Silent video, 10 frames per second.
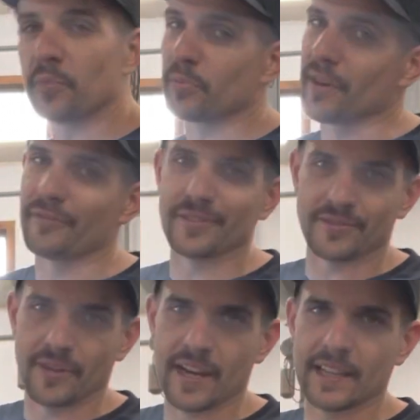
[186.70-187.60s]

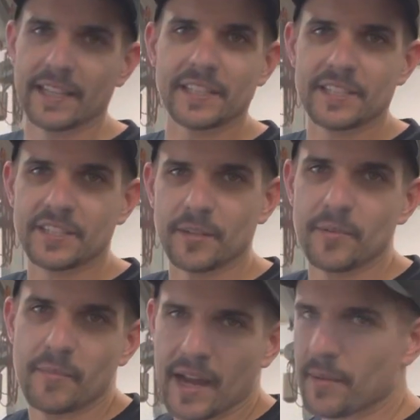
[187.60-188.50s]
preference, right? Like, this is going to
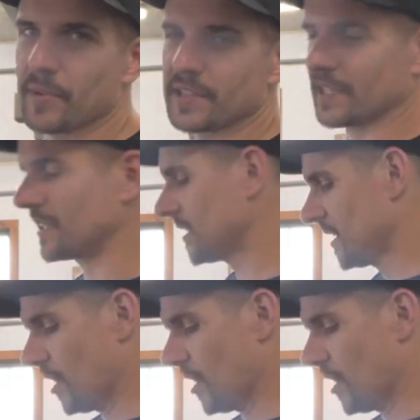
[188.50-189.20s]
be my opinion.